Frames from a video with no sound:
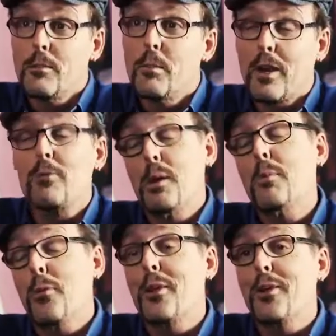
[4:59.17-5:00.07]
because
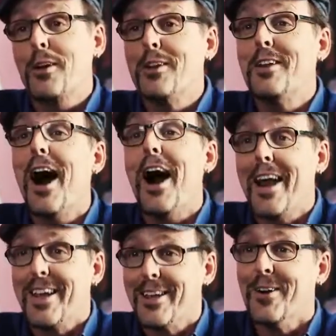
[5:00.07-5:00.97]
people think they're going to
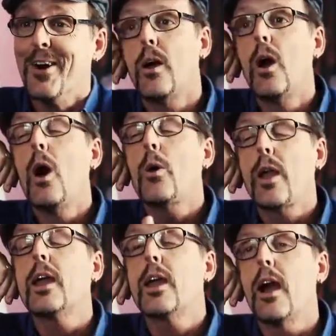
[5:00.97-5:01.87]
die.
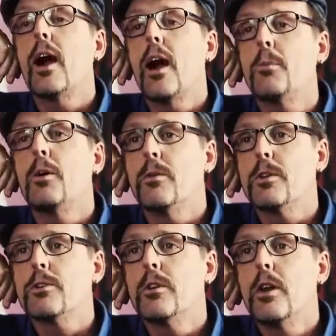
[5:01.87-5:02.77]
Okay, yeah, I'm
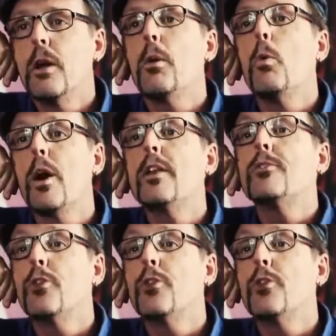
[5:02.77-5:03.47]
nervous. But what is